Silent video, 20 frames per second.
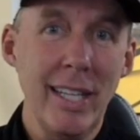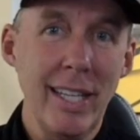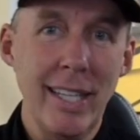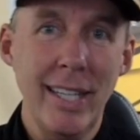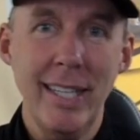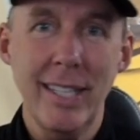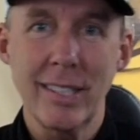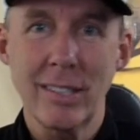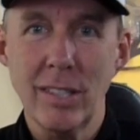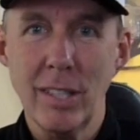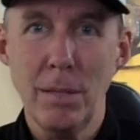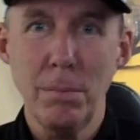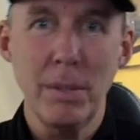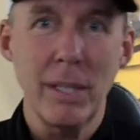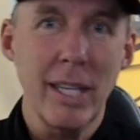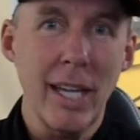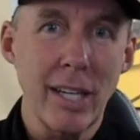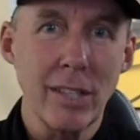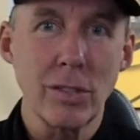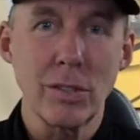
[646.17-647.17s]
Eating,
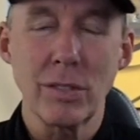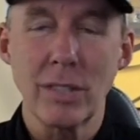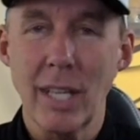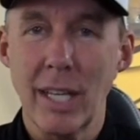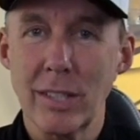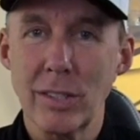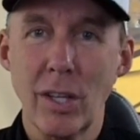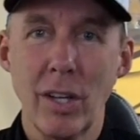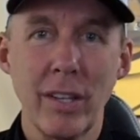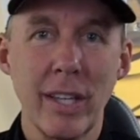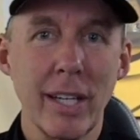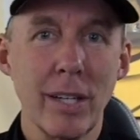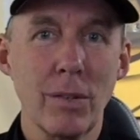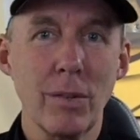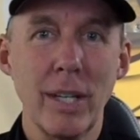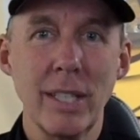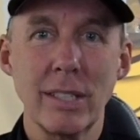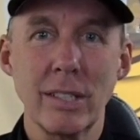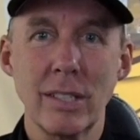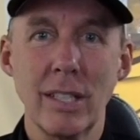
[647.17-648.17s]
sleeping, exercise, all that
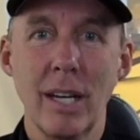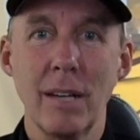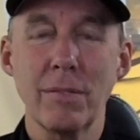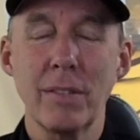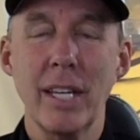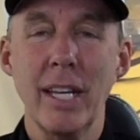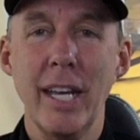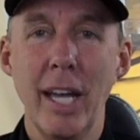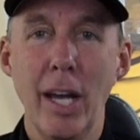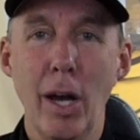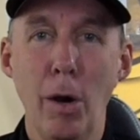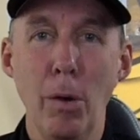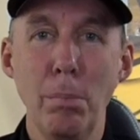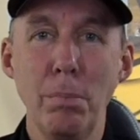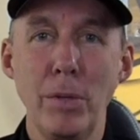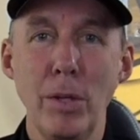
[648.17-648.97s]
great stuff can help